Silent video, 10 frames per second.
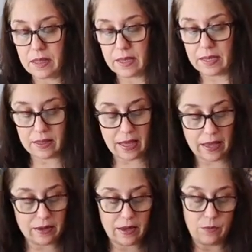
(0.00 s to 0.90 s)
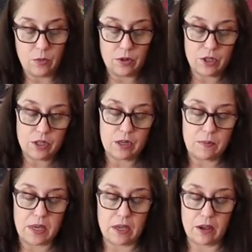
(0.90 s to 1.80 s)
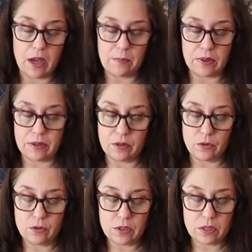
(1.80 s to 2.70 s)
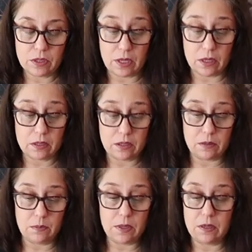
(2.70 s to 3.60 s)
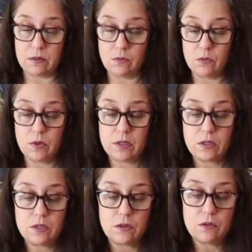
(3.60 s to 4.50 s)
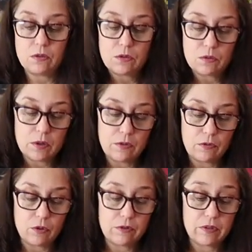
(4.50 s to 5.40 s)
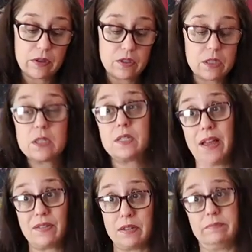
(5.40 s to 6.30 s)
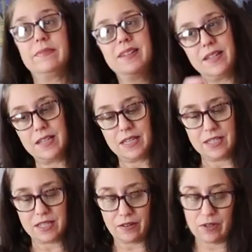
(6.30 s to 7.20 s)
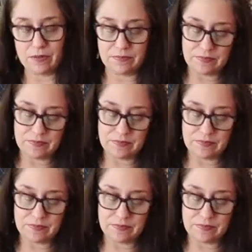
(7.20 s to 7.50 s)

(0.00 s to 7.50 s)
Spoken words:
Like that. And we're just going to make a couple of those, 6 to be 1, 2, 3, 4, 5, 6, 7. 7.